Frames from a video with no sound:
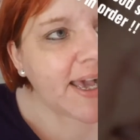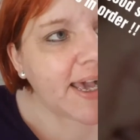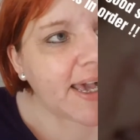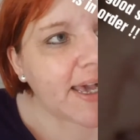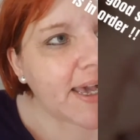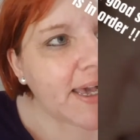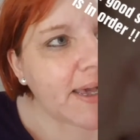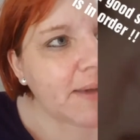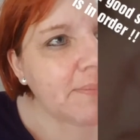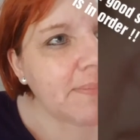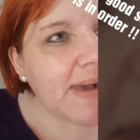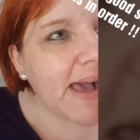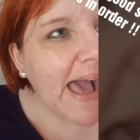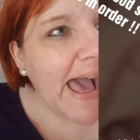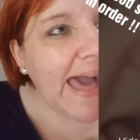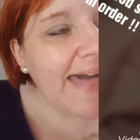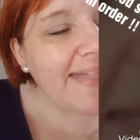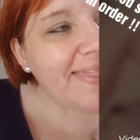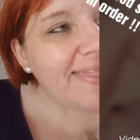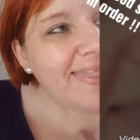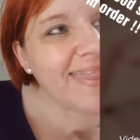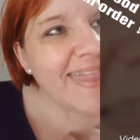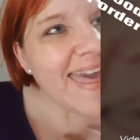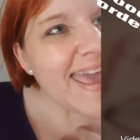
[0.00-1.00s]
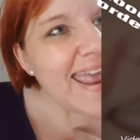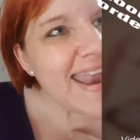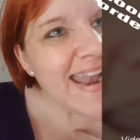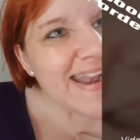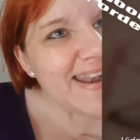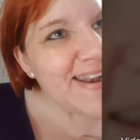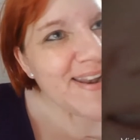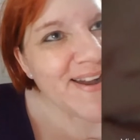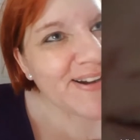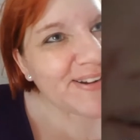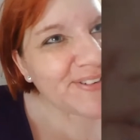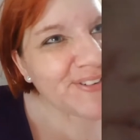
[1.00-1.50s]
And
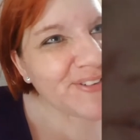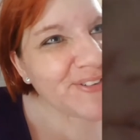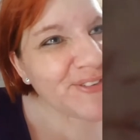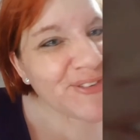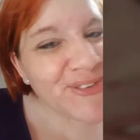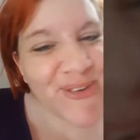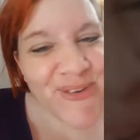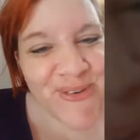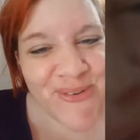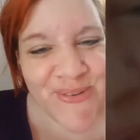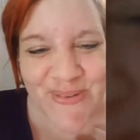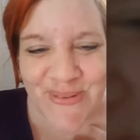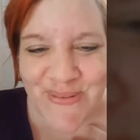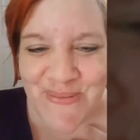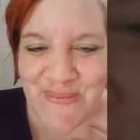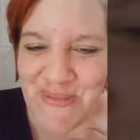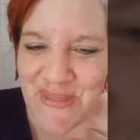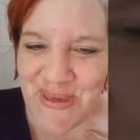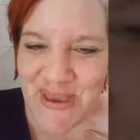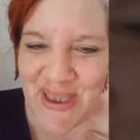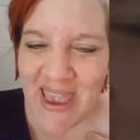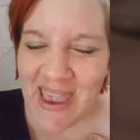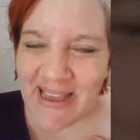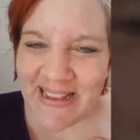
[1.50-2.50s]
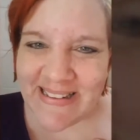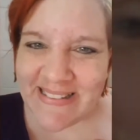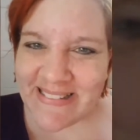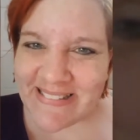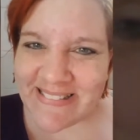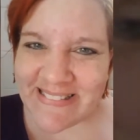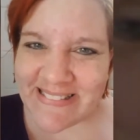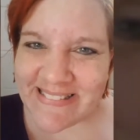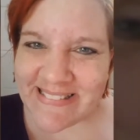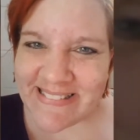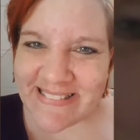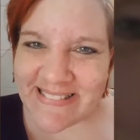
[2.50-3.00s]
then I shall do something else,
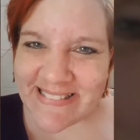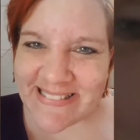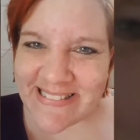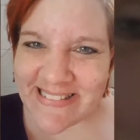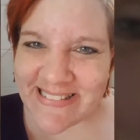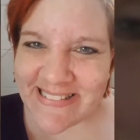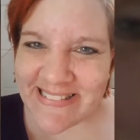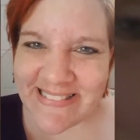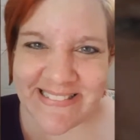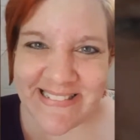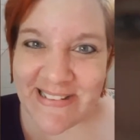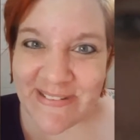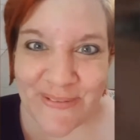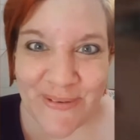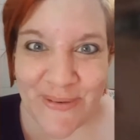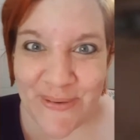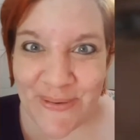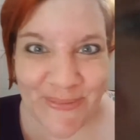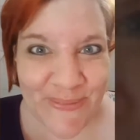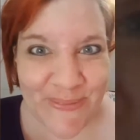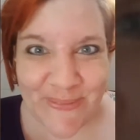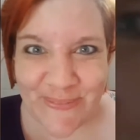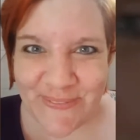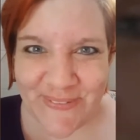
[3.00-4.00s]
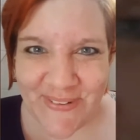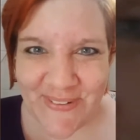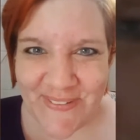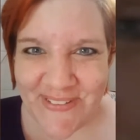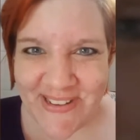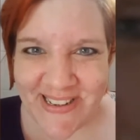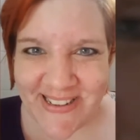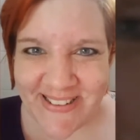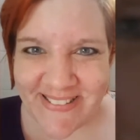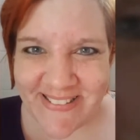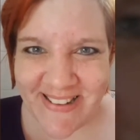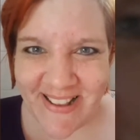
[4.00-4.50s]
because it's all
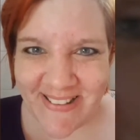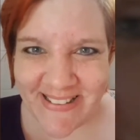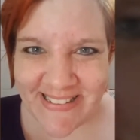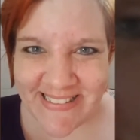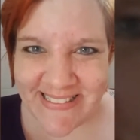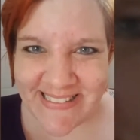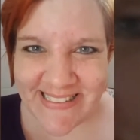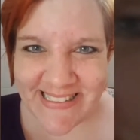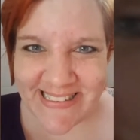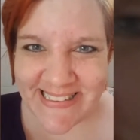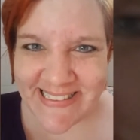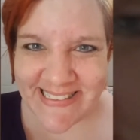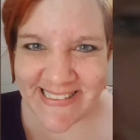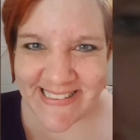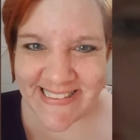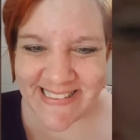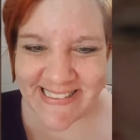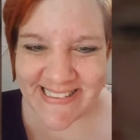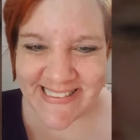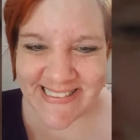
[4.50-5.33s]
very exciting.